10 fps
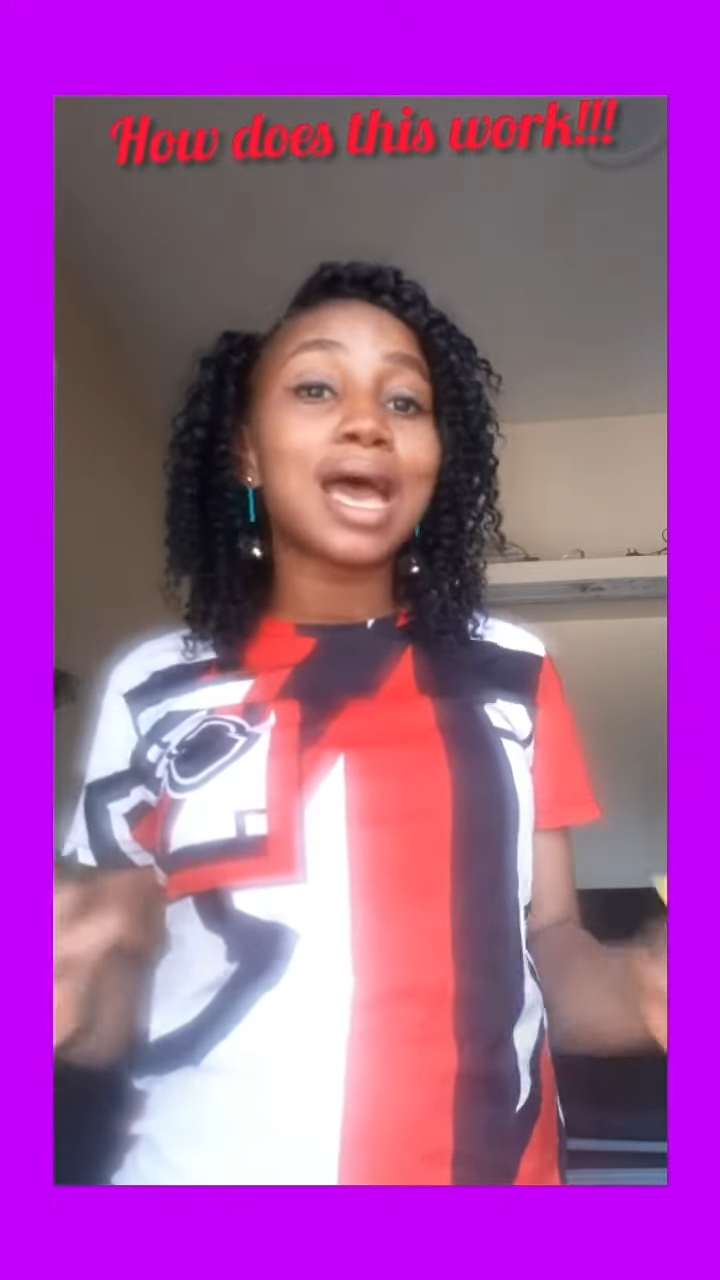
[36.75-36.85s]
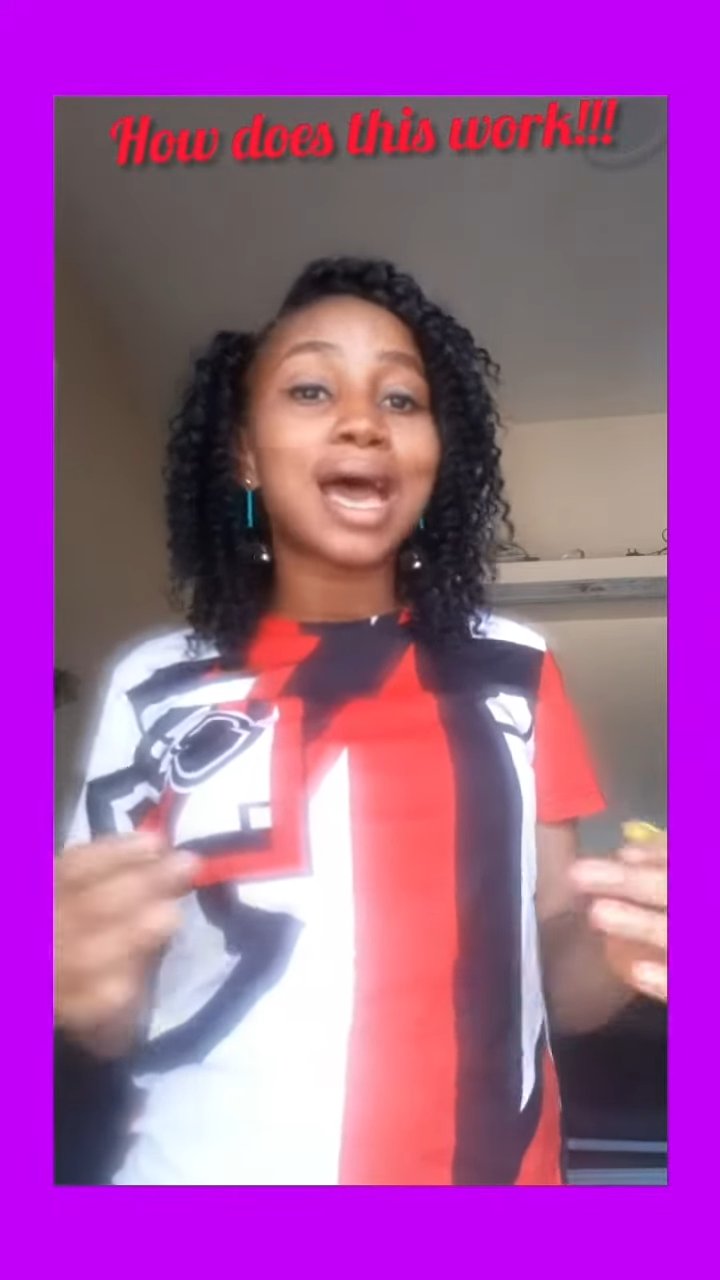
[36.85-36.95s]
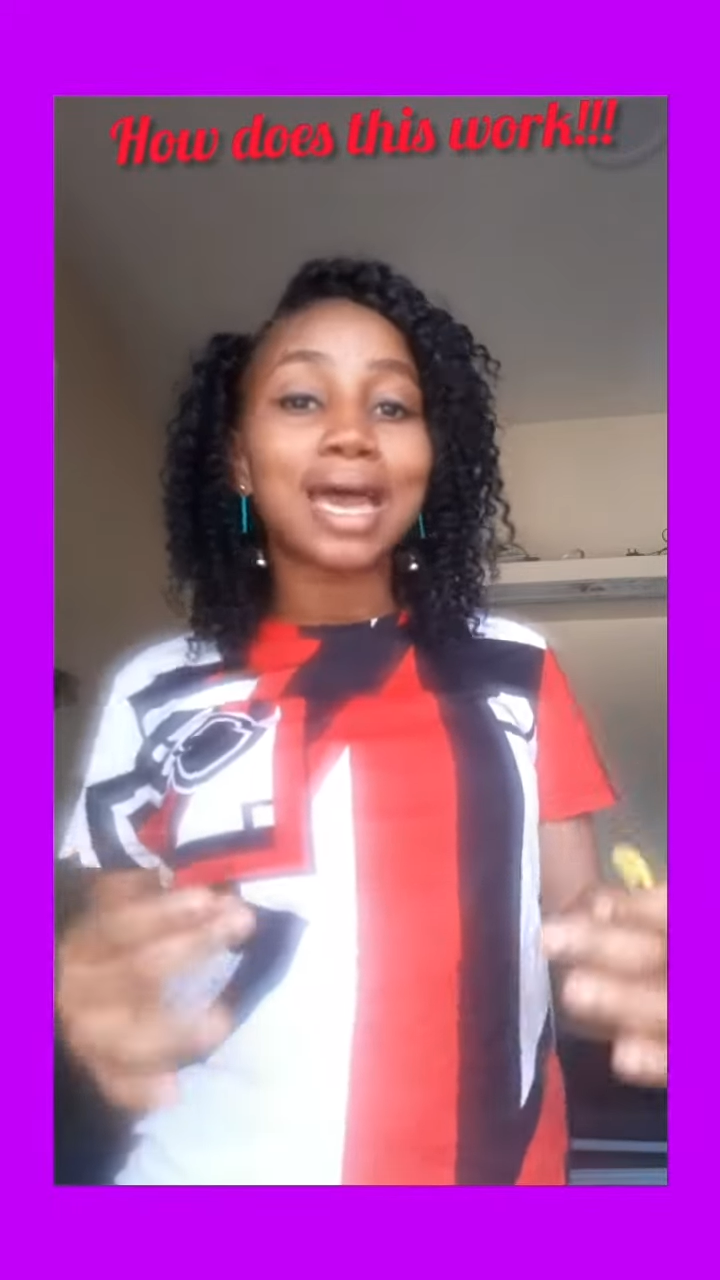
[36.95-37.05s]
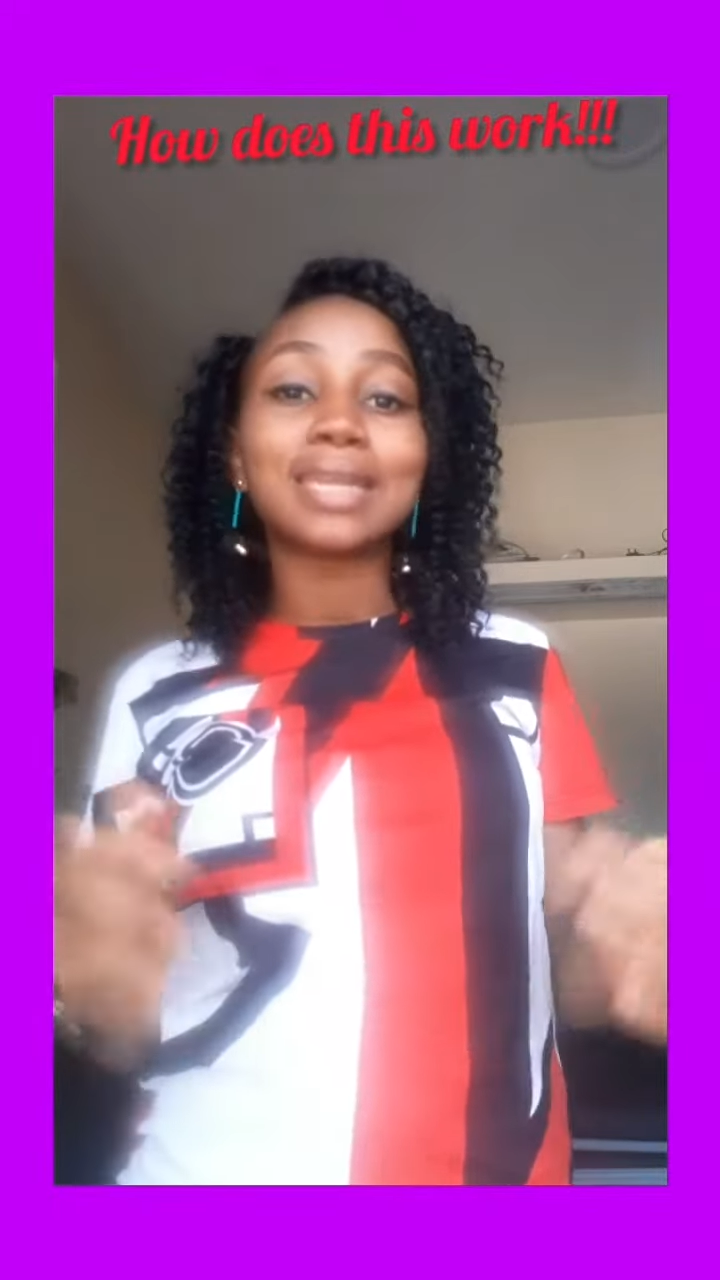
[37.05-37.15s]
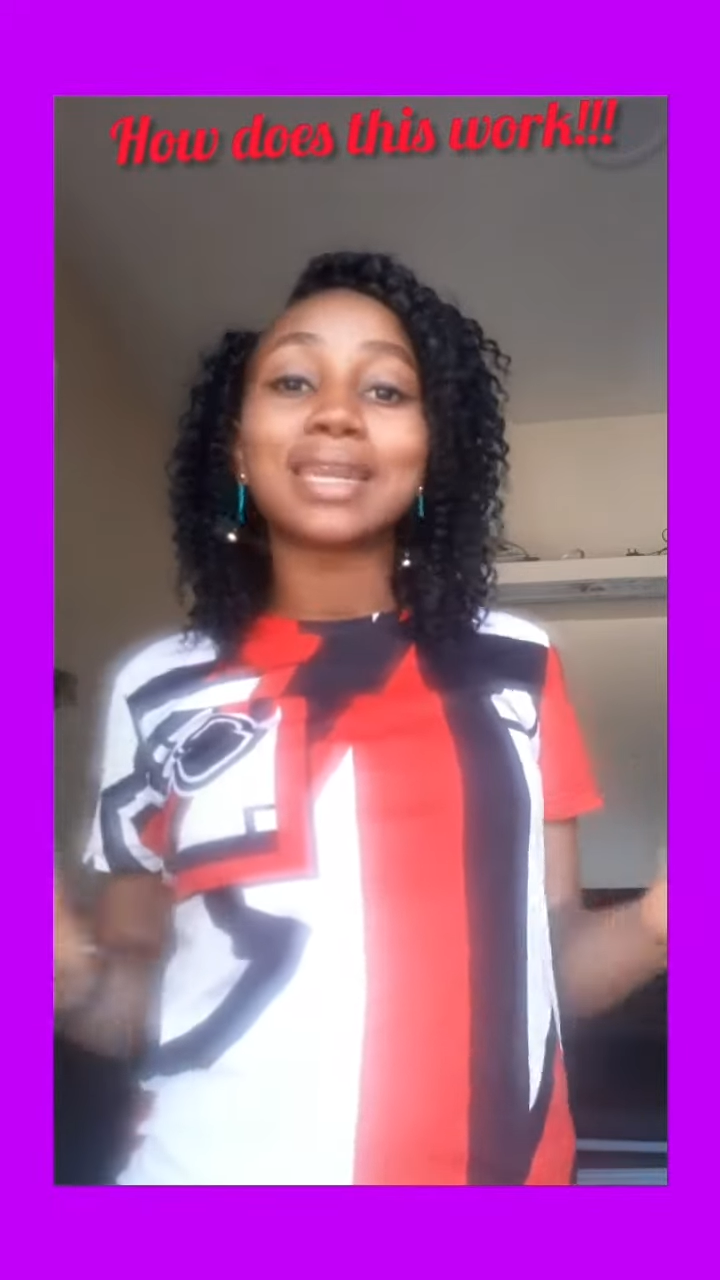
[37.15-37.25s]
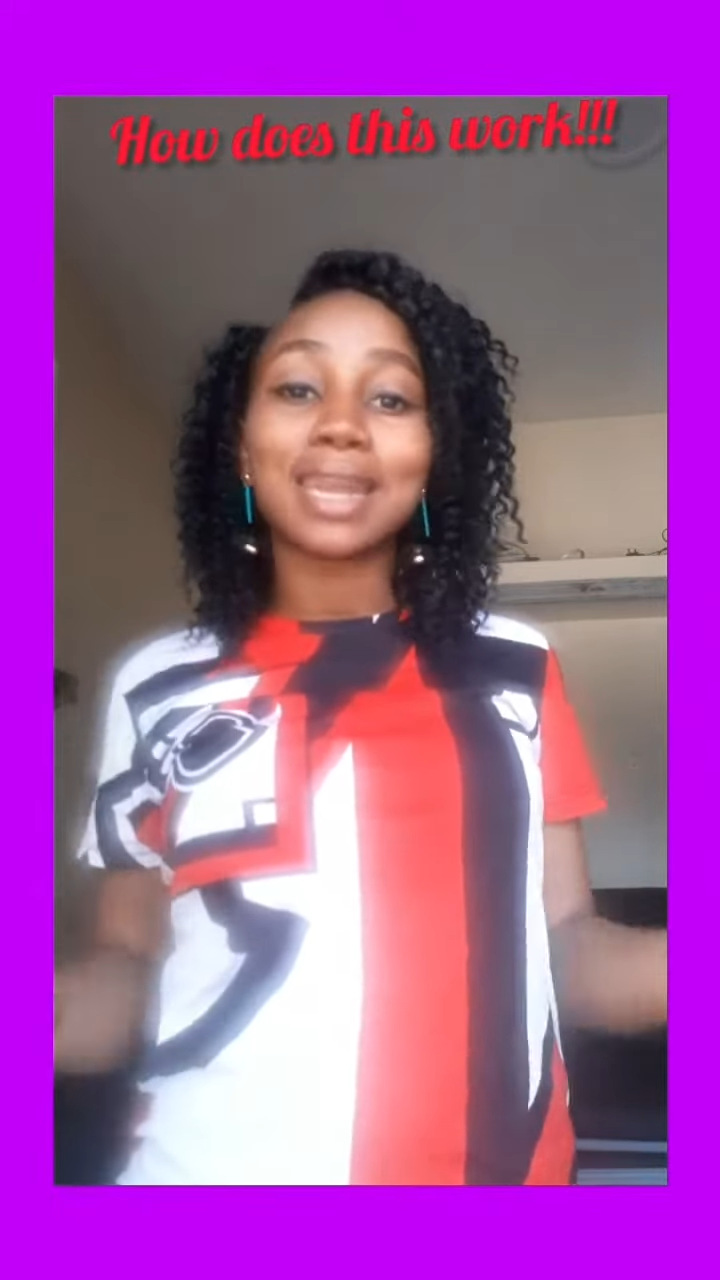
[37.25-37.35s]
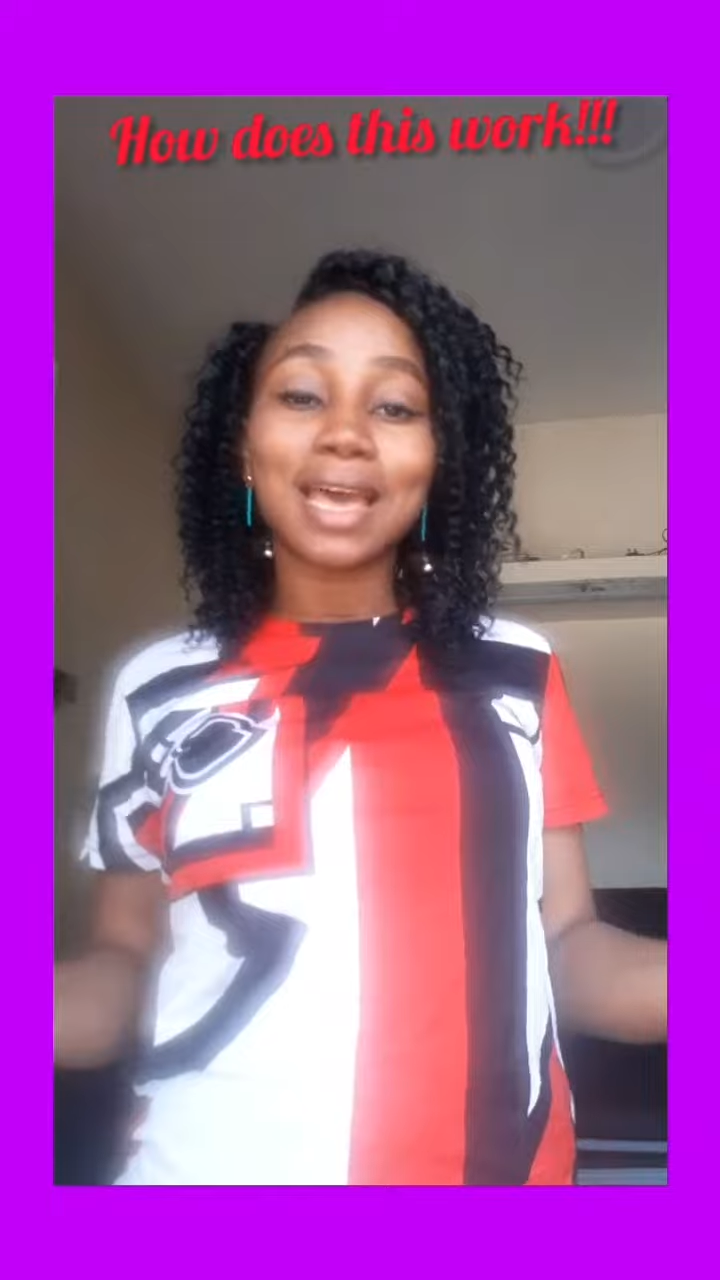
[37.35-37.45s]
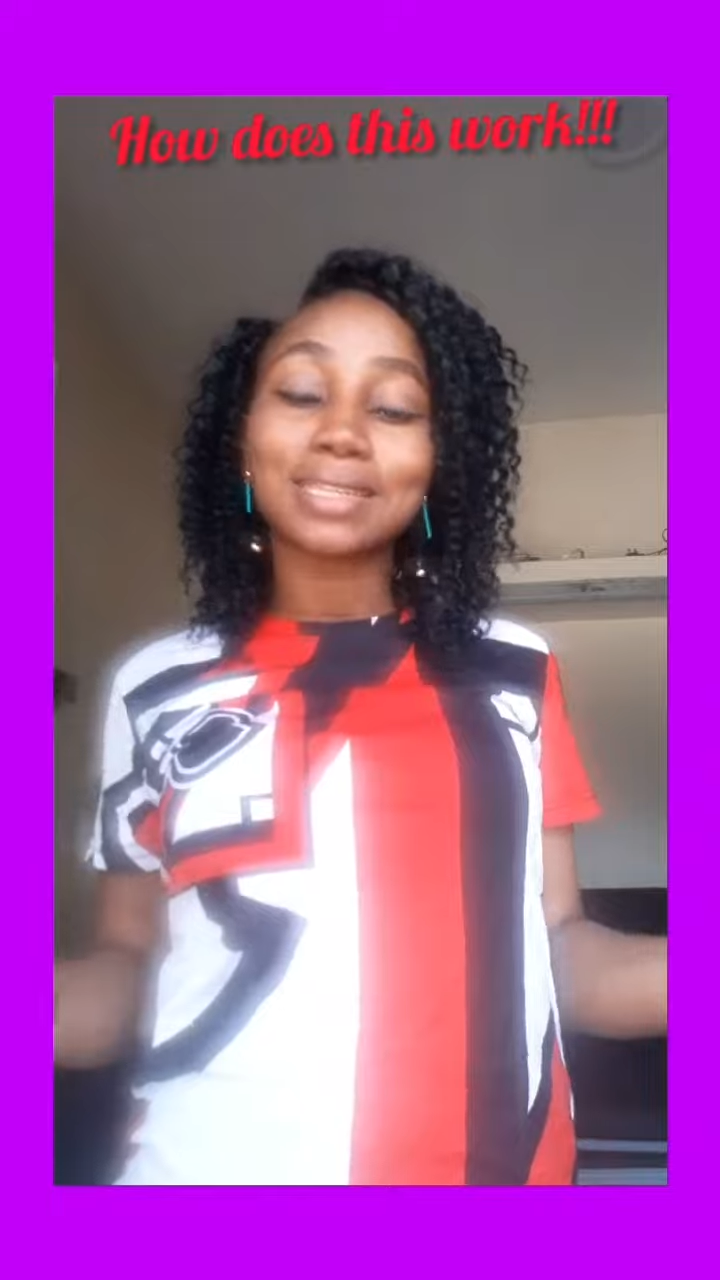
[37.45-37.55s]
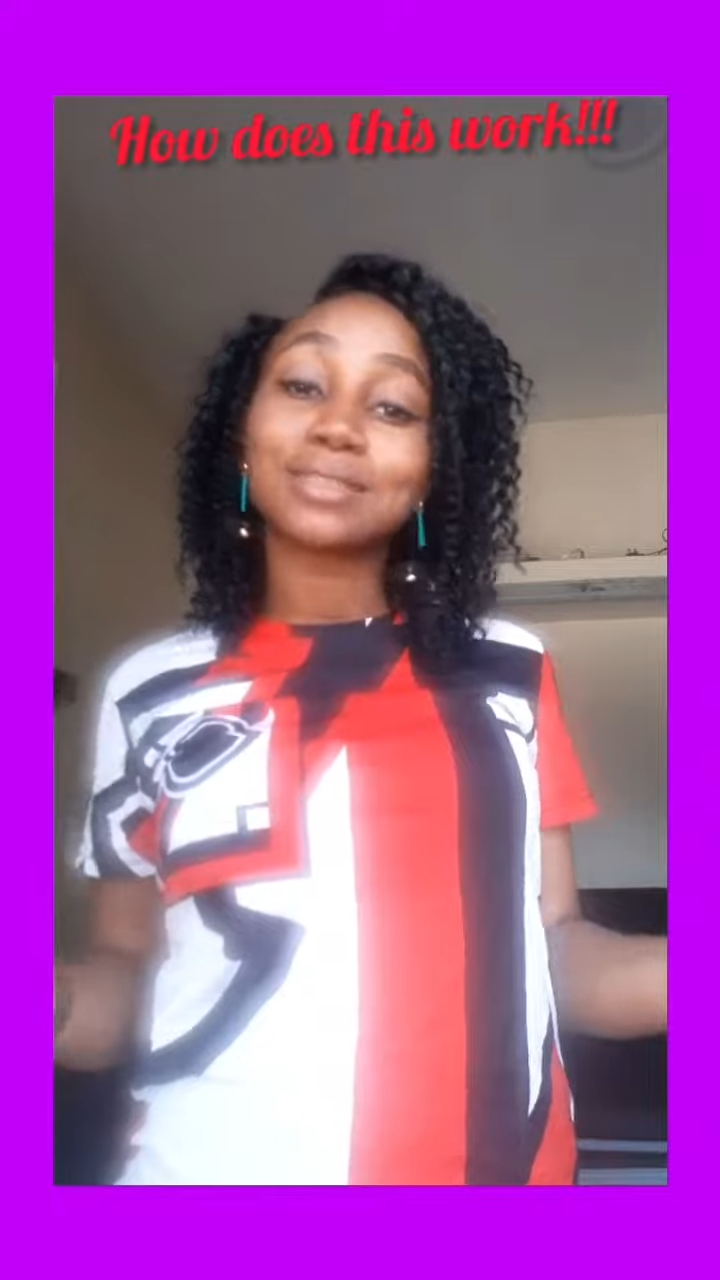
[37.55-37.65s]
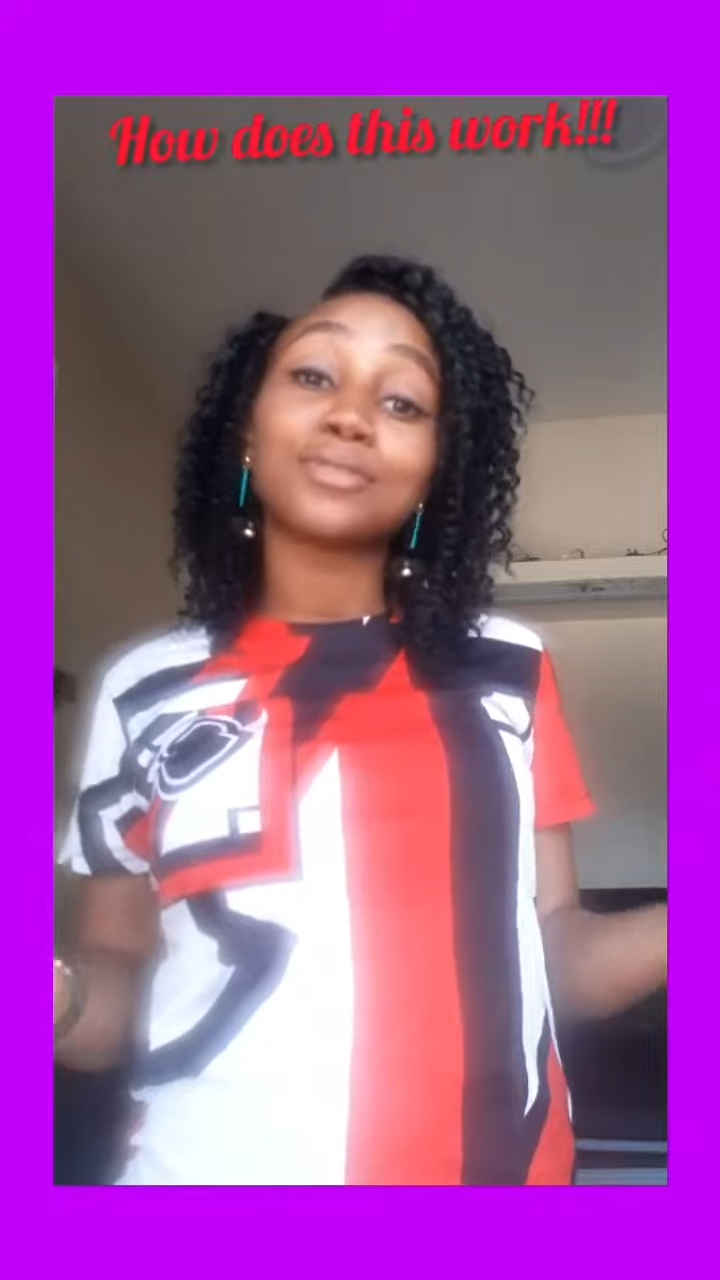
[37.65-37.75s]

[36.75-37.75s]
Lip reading: and lasts